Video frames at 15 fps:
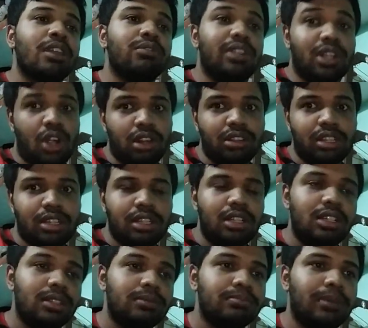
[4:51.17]
were not
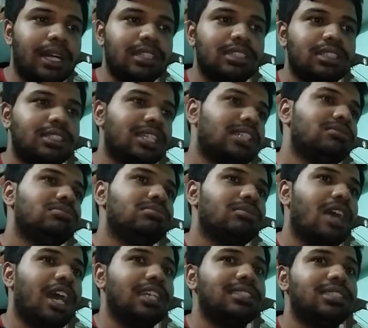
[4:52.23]
there. But
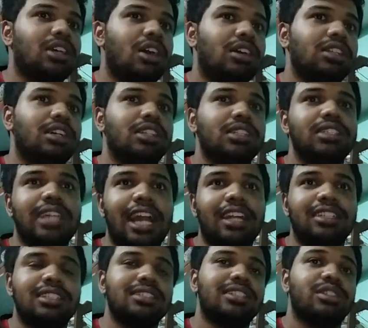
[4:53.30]
then I saw the other
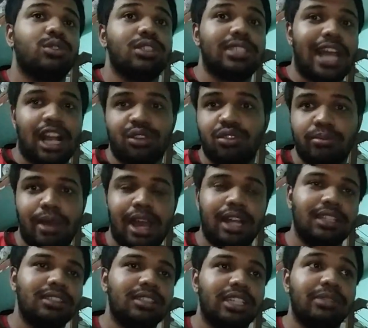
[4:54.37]
characters. There was
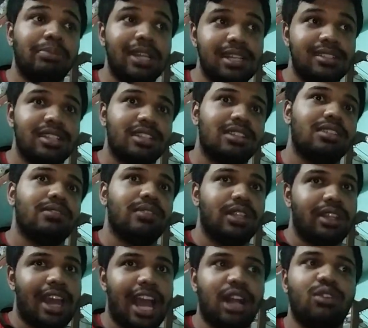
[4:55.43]
Aquaman. They replaced it
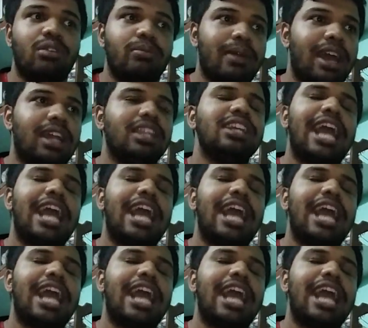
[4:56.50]
with Aquaman.